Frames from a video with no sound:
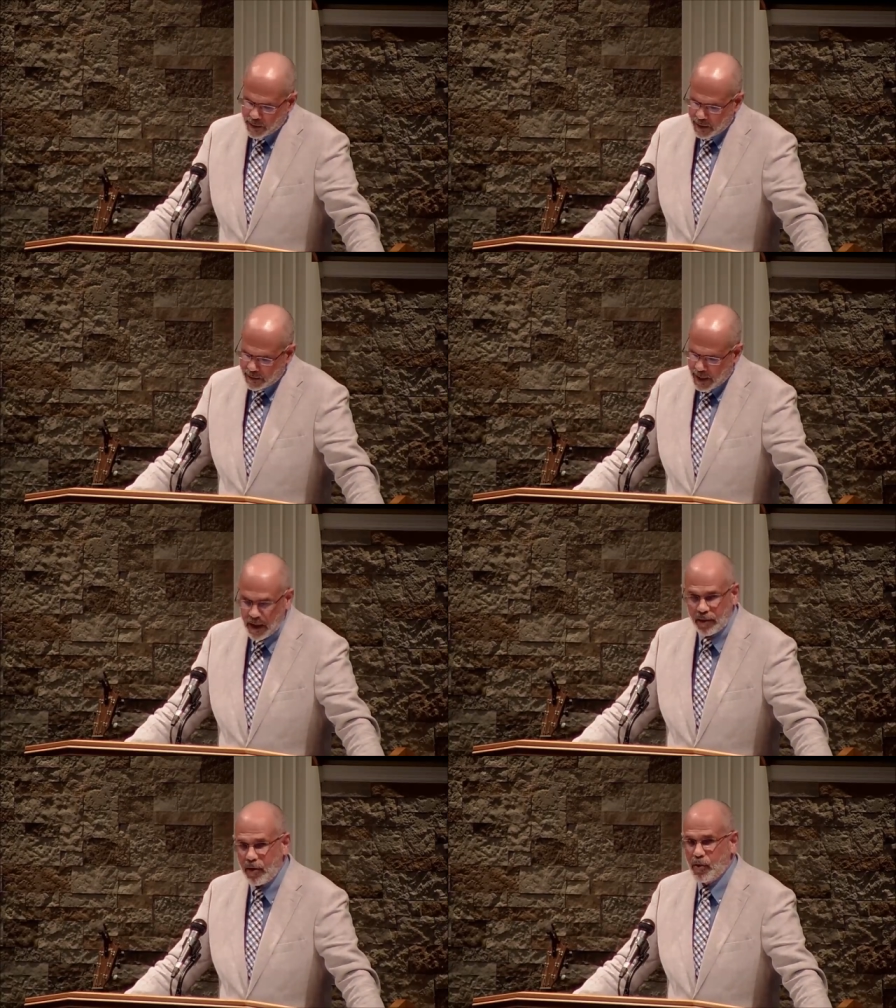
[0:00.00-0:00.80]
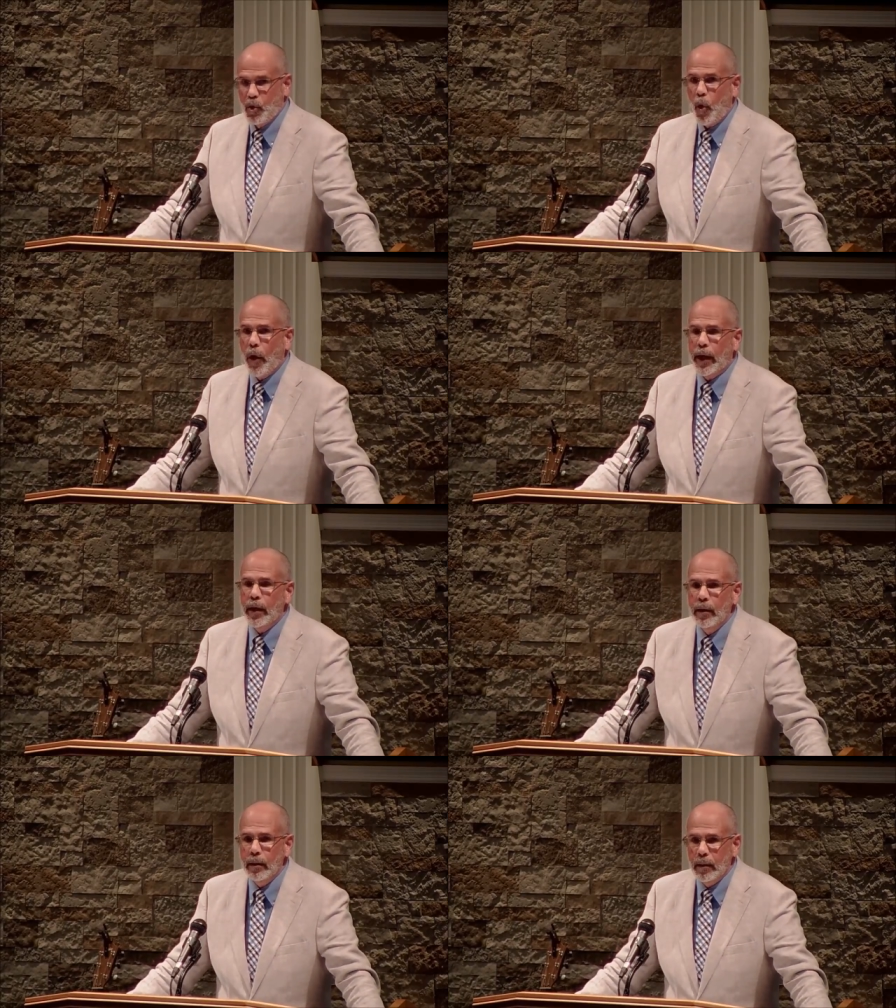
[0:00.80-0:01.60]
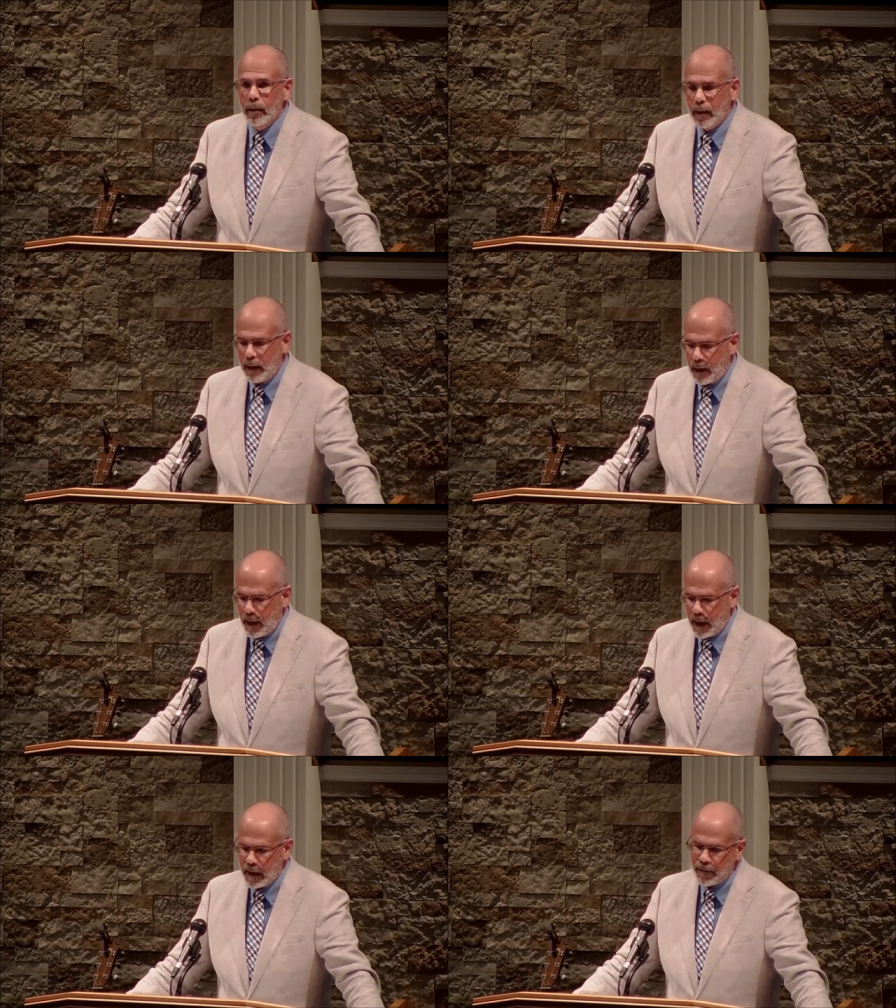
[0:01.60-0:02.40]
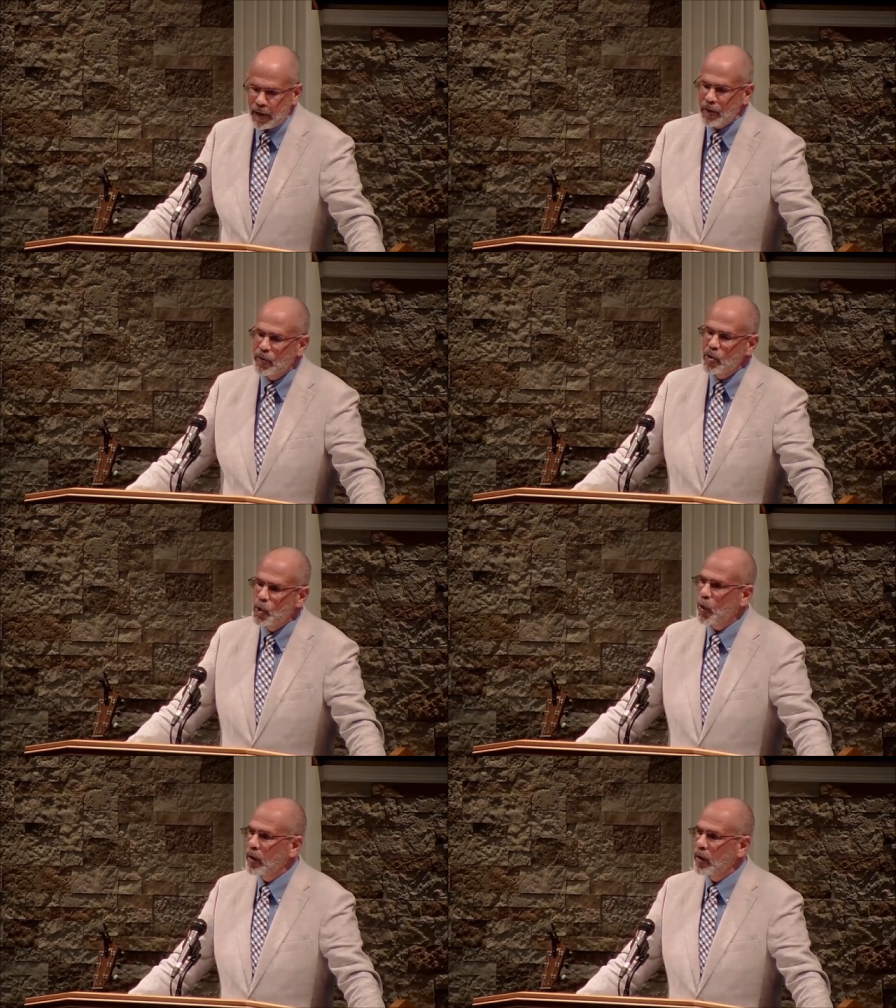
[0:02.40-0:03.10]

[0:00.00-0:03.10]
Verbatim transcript: that that is his joy. And if it is the joy